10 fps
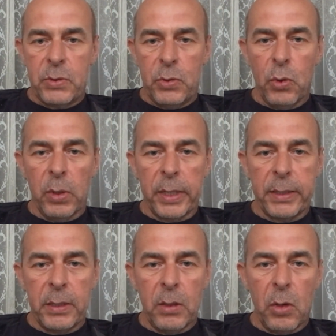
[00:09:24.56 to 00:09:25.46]
you
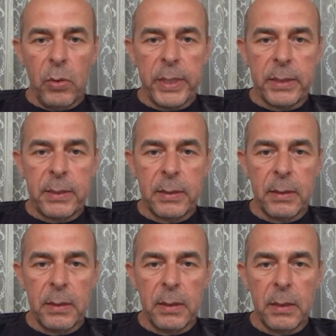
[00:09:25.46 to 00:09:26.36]
already know, that
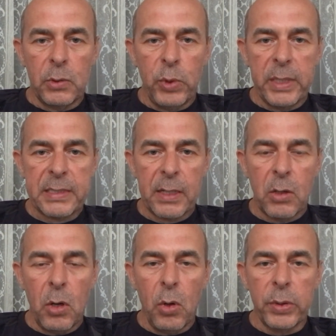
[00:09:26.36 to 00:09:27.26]
2 years
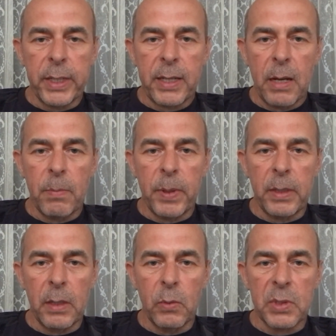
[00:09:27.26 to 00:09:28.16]
ago the
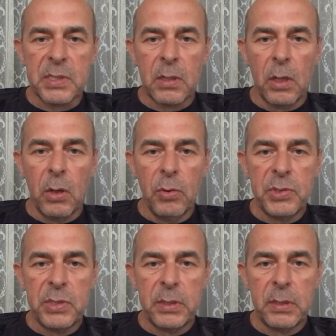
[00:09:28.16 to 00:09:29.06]
company was closed